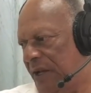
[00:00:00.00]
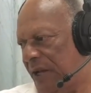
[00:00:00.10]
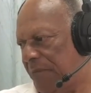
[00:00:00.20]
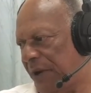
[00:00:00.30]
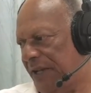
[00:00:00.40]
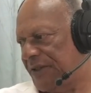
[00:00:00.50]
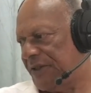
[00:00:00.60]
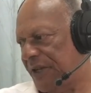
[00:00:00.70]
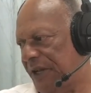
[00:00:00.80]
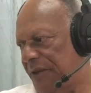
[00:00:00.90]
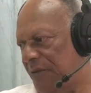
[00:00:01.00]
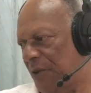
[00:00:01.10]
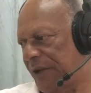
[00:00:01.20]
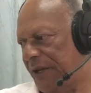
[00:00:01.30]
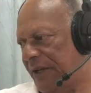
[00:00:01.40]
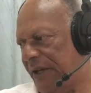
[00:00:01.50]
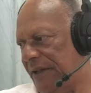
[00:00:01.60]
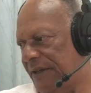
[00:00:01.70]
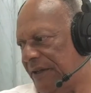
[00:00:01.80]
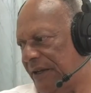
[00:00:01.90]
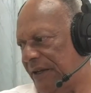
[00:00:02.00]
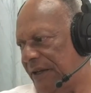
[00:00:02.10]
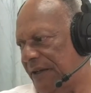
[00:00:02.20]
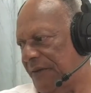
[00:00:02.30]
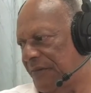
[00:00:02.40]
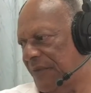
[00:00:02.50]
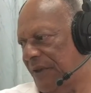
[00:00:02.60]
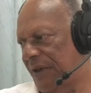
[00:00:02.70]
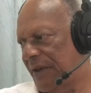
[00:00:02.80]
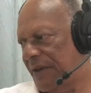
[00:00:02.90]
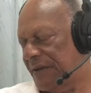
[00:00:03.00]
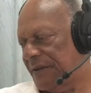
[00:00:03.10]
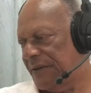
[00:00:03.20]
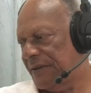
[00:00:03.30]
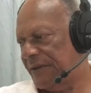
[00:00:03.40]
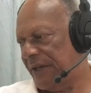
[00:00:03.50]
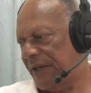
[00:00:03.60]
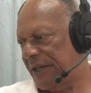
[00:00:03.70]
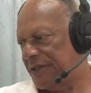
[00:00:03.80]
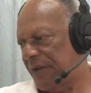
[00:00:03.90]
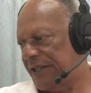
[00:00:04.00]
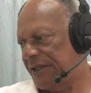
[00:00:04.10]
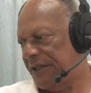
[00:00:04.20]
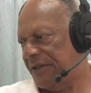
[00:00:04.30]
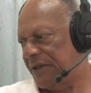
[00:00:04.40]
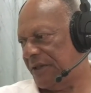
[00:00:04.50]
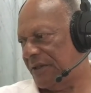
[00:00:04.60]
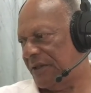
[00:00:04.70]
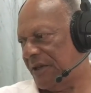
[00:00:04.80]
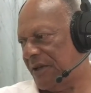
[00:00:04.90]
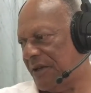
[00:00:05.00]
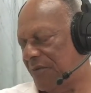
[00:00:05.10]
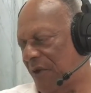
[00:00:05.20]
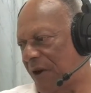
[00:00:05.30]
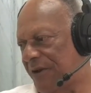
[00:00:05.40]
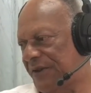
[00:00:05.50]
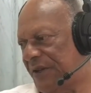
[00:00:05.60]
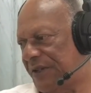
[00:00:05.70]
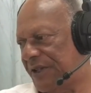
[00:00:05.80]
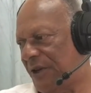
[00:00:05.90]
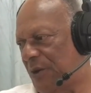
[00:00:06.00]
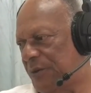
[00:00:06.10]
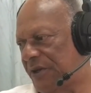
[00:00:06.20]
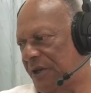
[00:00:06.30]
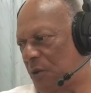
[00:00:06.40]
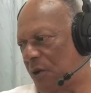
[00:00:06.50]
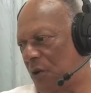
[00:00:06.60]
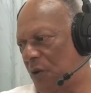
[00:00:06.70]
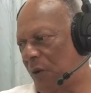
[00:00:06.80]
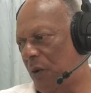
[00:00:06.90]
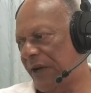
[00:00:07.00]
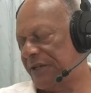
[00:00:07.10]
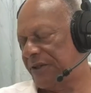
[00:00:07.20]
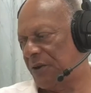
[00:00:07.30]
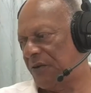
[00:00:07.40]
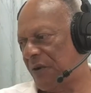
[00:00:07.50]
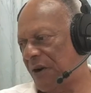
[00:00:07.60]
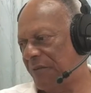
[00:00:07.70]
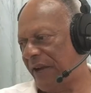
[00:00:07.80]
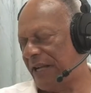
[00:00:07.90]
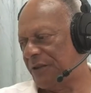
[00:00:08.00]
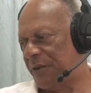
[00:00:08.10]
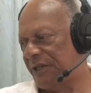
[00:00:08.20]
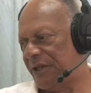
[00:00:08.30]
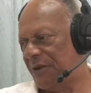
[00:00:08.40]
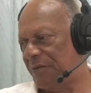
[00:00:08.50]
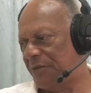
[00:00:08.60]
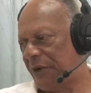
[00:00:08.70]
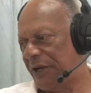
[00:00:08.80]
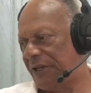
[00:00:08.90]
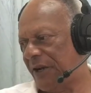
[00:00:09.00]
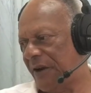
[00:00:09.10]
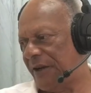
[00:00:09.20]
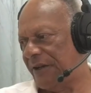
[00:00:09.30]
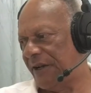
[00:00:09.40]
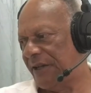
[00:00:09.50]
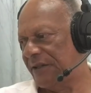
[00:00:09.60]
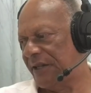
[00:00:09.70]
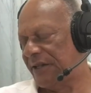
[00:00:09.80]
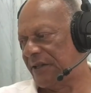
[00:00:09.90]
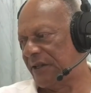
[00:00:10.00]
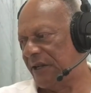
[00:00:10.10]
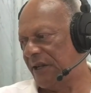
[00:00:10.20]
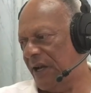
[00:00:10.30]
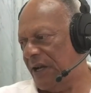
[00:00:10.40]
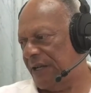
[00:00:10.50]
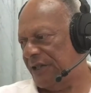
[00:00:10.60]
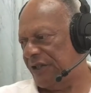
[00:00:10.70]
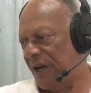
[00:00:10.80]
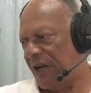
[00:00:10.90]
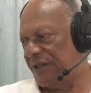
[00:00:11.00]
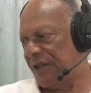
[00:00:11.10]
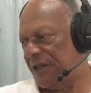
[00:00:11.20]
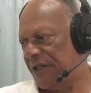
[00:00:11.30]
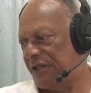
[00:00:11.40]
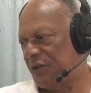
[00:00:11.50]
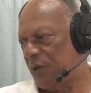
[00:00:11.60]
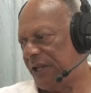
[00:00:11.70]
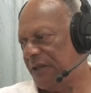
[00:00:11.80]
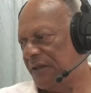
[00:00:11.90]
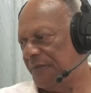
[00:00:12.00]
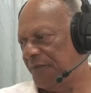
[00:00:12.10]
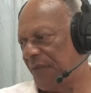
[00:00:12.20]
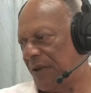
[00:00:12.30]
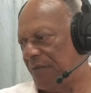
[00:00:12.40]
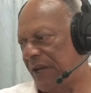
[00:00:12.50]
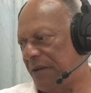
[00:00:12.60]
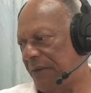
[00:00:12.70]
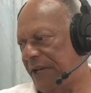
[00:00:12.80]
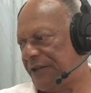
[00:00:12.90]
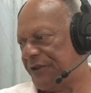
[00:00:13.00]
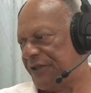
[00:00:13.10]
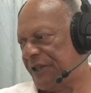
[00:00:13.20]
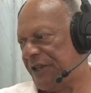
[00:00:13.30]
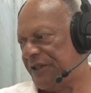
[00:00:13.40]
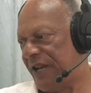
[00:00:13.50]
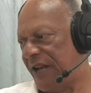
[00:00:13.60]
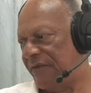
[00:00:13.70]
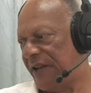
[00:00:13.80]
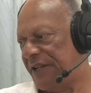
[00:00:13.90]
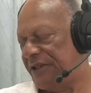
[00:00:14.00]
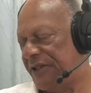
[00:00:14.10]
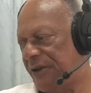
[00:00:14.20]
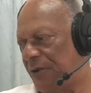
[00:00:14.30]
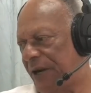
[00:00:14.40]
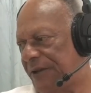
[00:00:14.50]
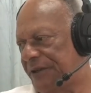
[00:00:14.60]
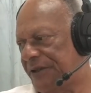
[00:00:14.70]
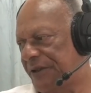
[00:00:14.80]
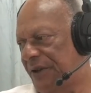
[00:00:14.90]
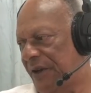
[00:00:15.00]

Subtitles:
Kipling is saying good morning and sending his blessings. And Margaret says she hopes that we're all well. So far, Mags, we're doing pretty darn good. Good to see you. John says, in Sweden, many major cities have incinerators